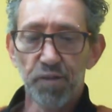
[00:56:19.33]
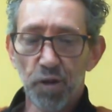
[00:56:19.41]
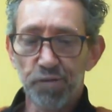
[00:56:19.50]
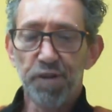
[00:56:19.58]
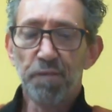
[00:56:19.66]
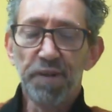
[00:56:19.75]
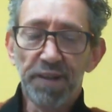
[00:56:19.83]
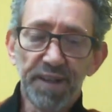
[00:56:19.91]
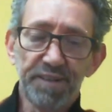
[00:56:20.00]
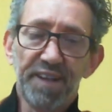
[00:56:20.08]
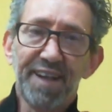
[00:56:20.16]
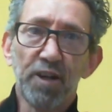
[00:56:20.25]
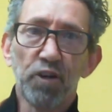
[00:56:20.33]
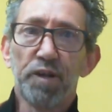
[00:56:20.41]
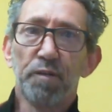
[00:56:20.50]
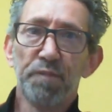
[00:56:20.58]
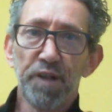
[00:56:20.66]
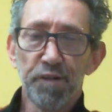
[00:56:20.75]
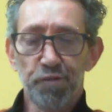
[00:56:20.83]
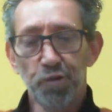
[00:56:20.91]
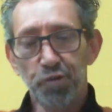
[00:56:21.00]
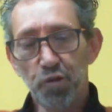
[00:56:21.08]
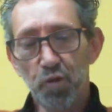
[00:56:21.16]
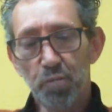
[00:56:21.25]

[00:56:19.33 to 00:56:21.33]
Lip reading: something that Inokim needs to do,